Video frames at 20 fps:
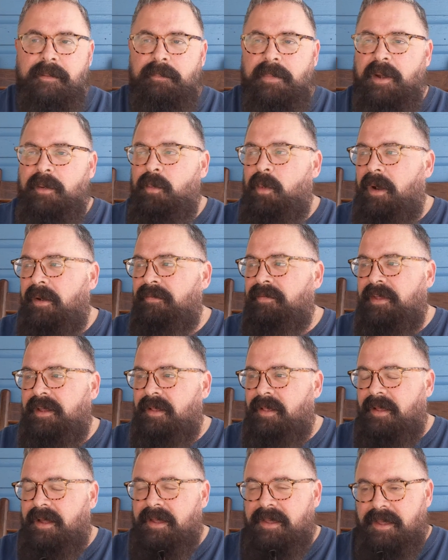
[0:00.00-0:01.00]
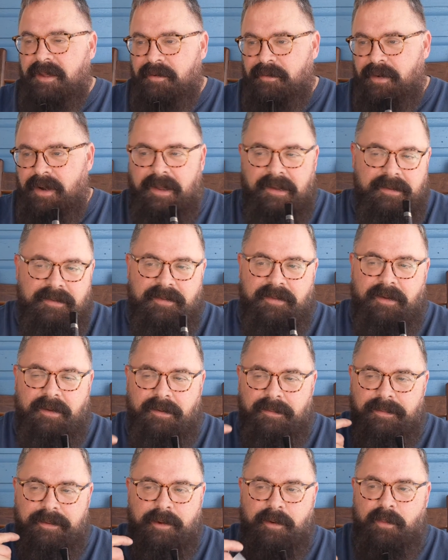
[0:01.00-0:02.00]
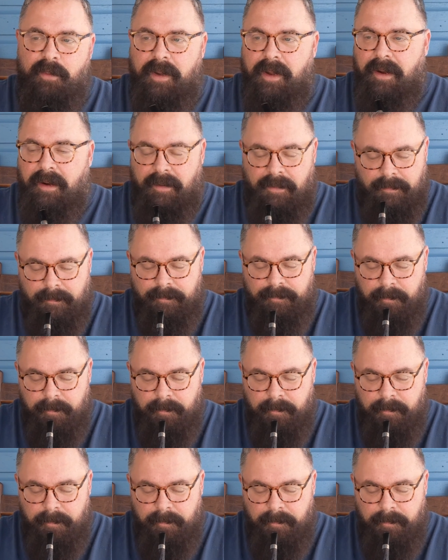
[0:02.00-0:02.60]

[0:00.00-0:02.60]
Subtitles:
my wife didn't like it gray, so here we are.